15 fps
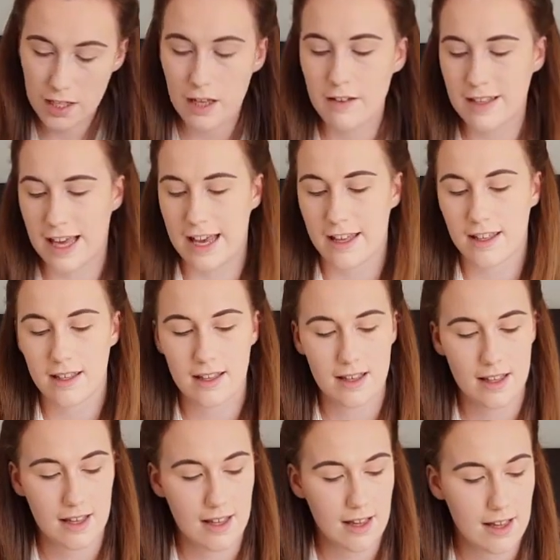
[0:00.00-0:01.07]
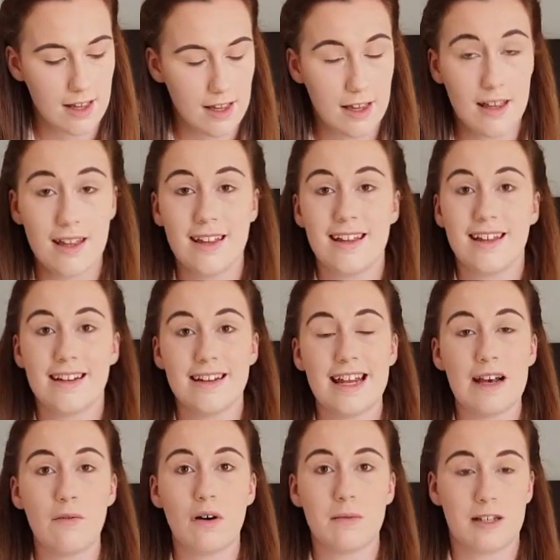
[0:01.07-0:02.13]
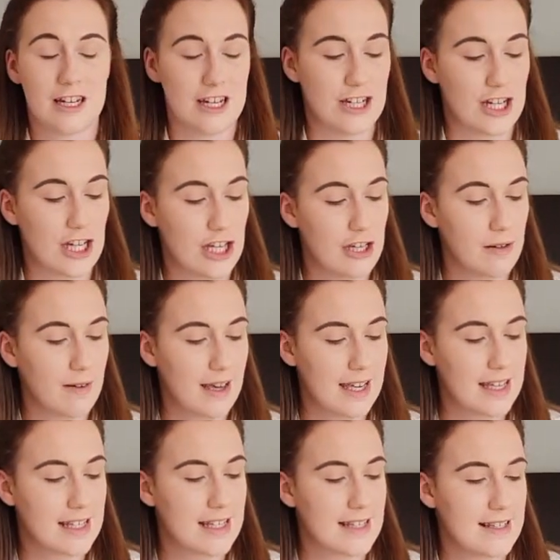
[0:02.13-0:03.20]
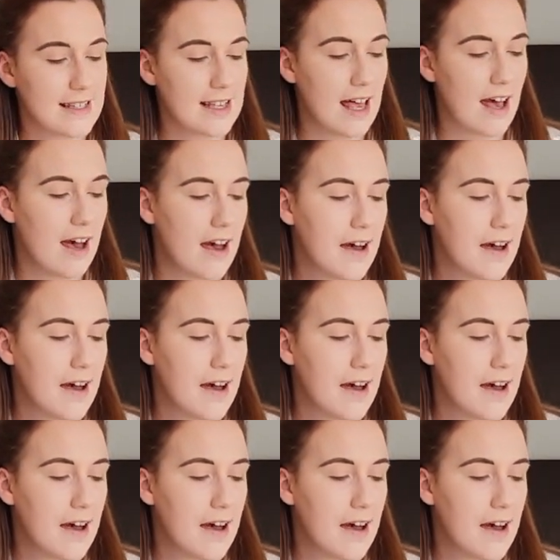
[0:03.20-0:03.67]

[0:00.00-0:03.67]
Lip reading: Okay, now what I'm going to do is